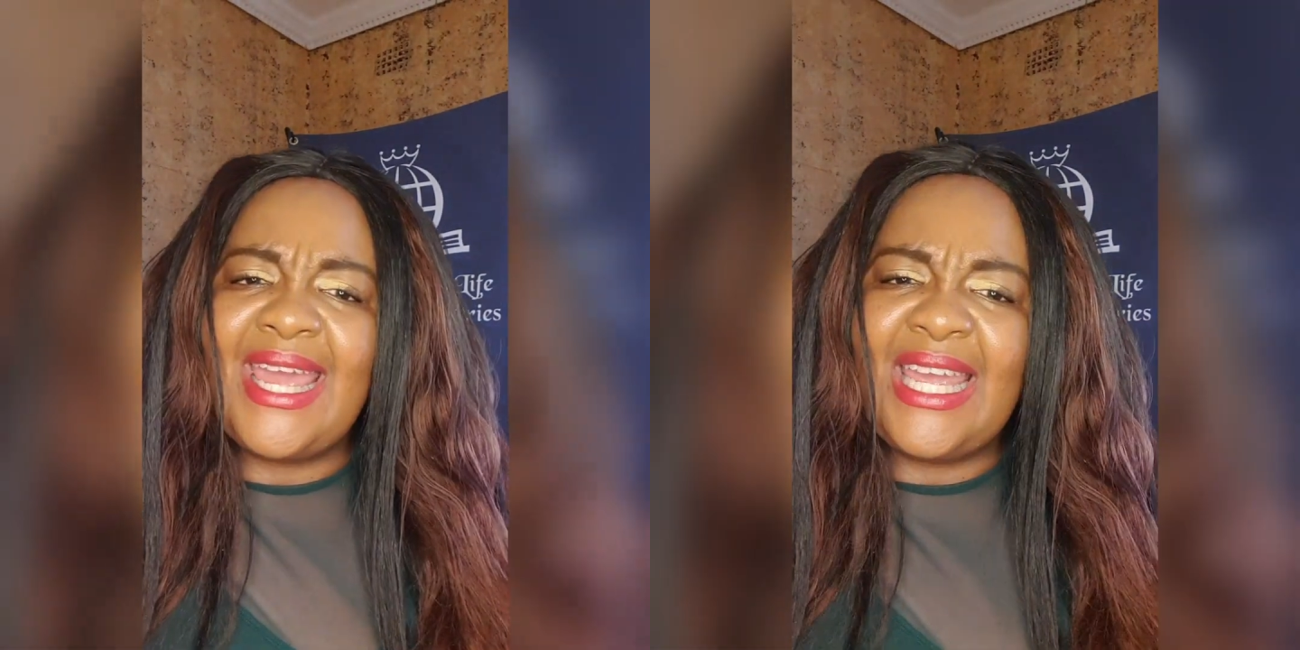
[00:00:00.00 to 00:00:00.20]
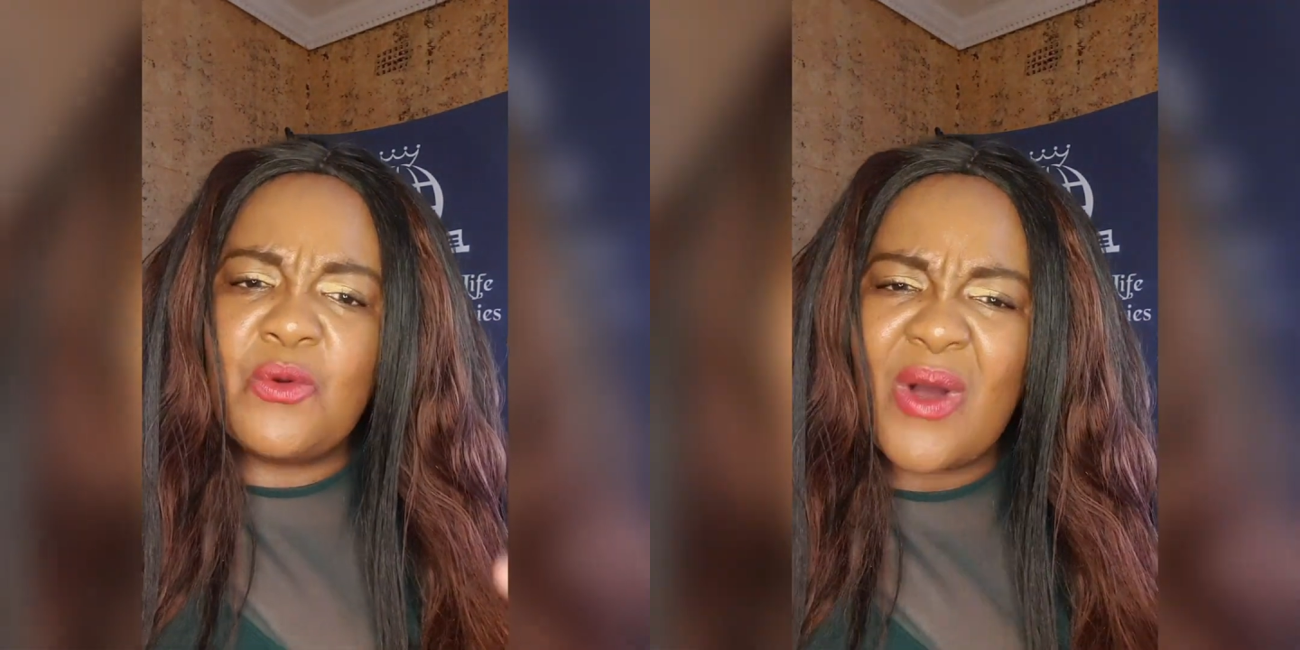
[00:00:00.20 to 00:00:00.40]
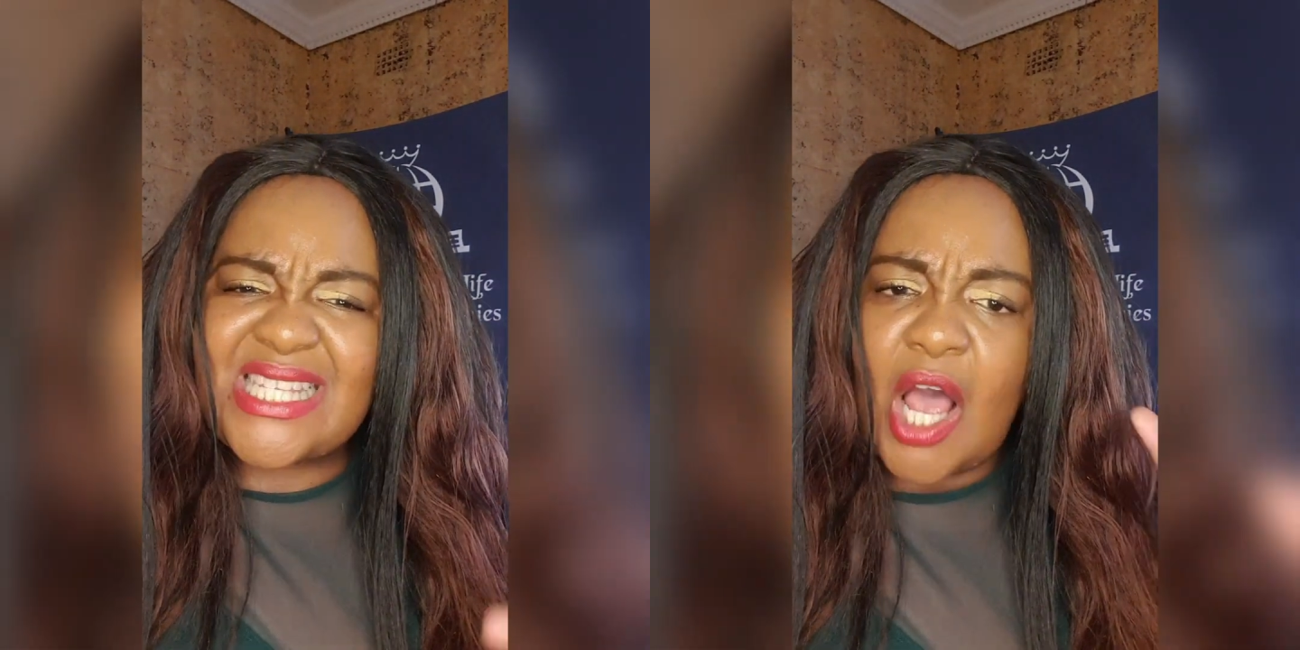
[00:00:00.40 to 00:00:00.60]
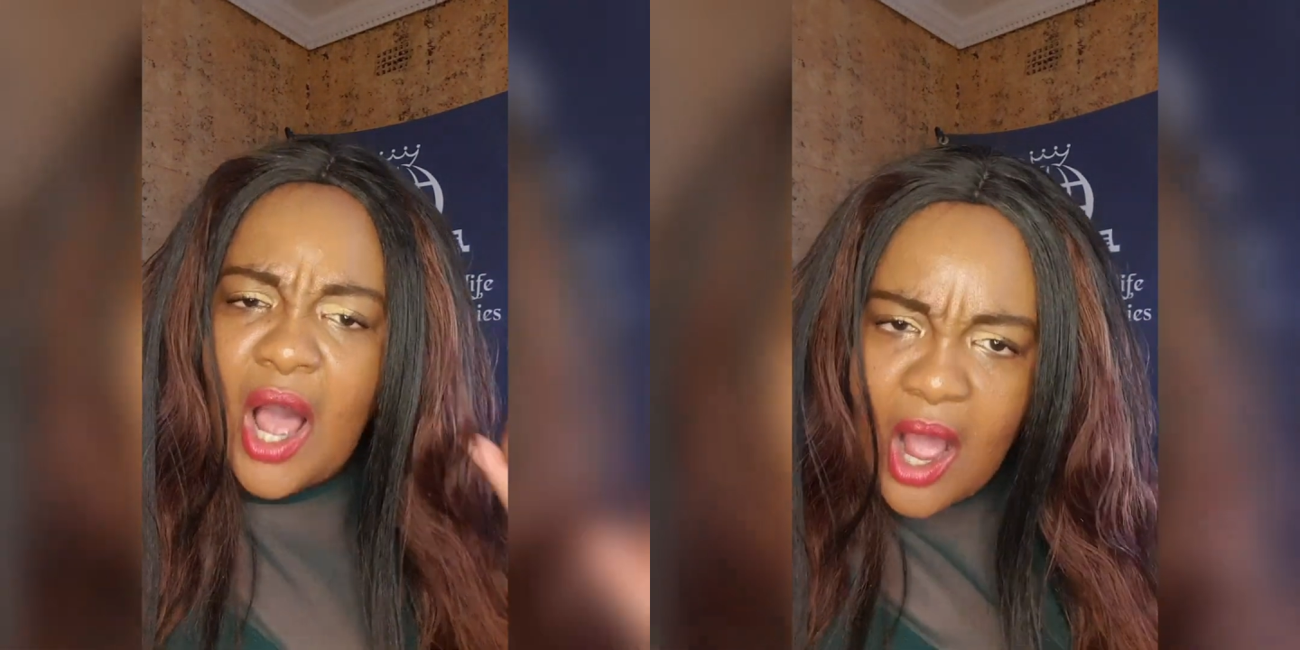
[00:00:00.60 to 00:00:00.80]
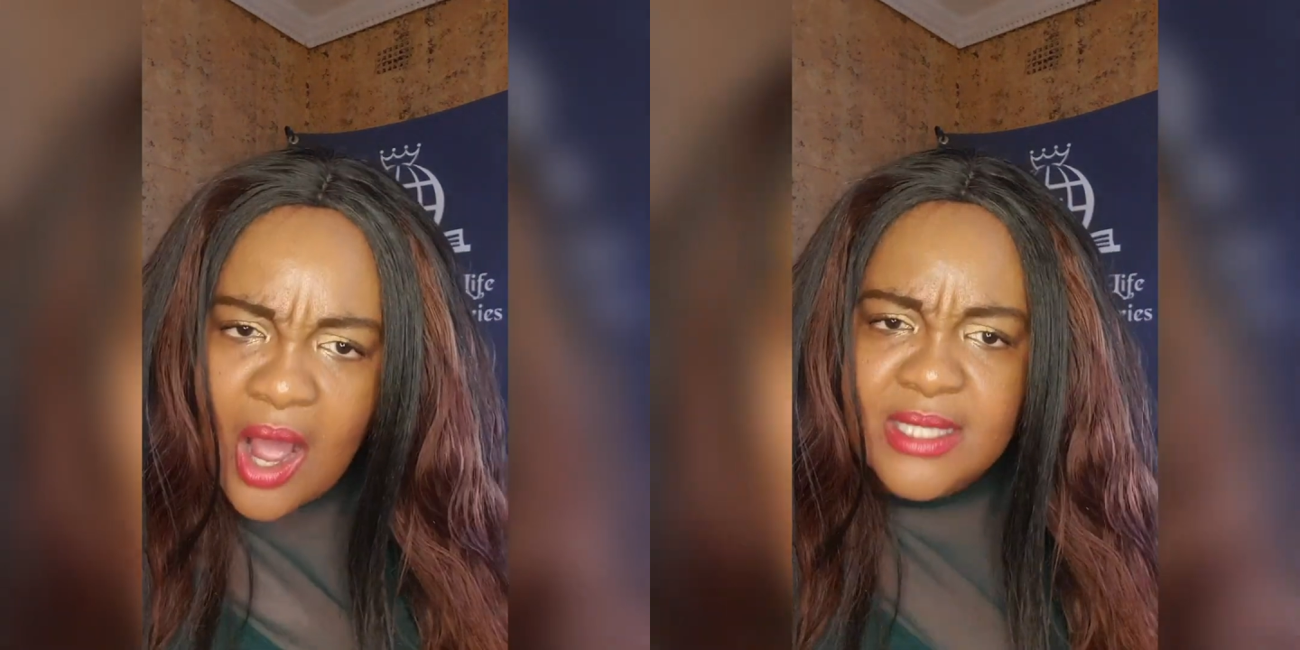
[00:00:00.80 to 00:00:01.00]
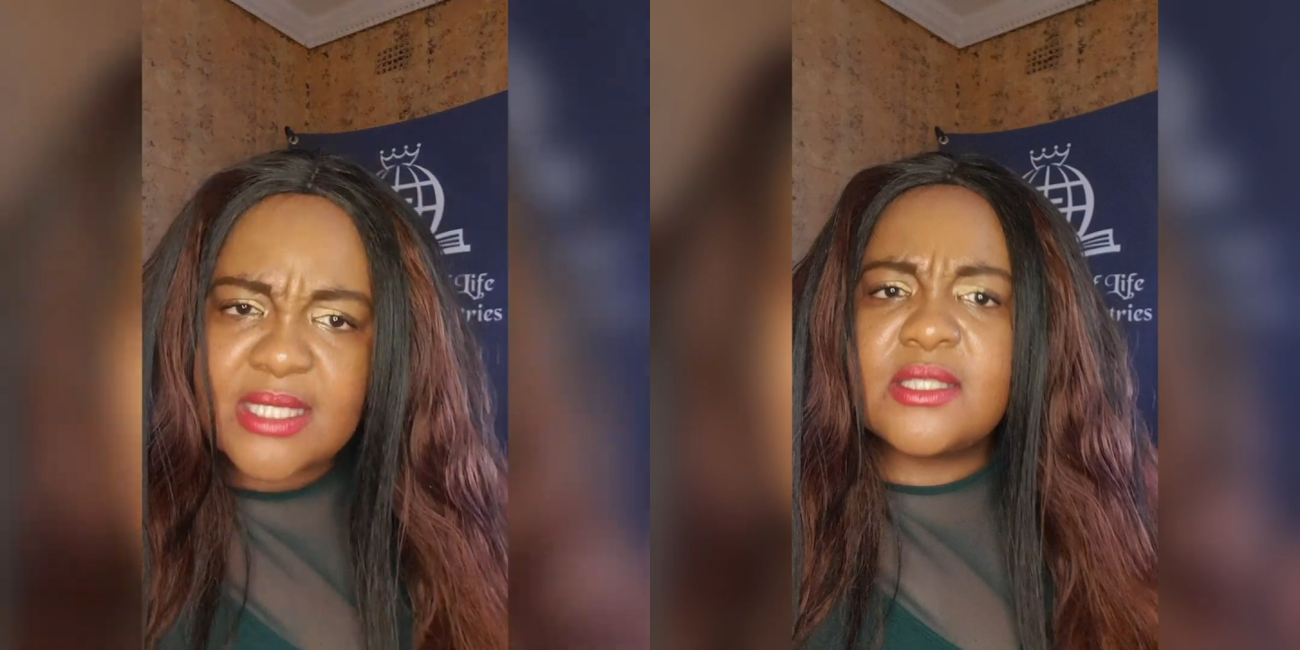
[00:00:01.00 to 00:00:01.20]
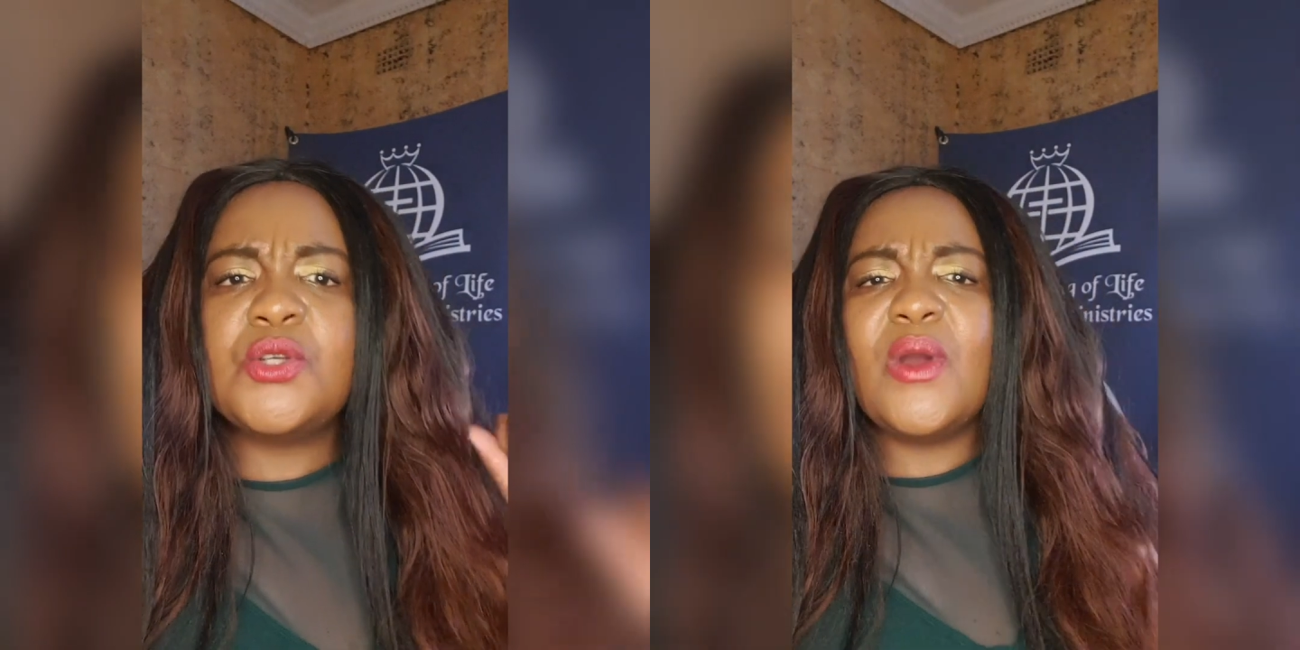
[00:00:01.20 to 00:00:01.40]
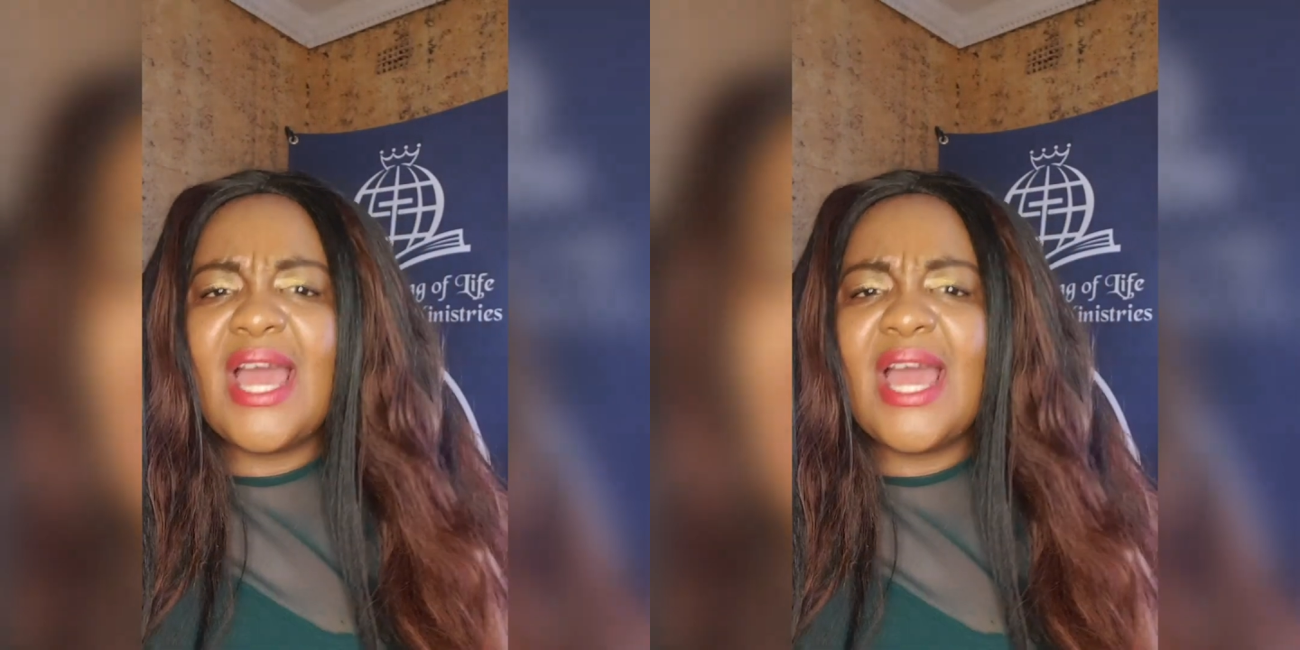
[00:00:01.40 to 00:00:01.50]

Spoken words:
it was hard to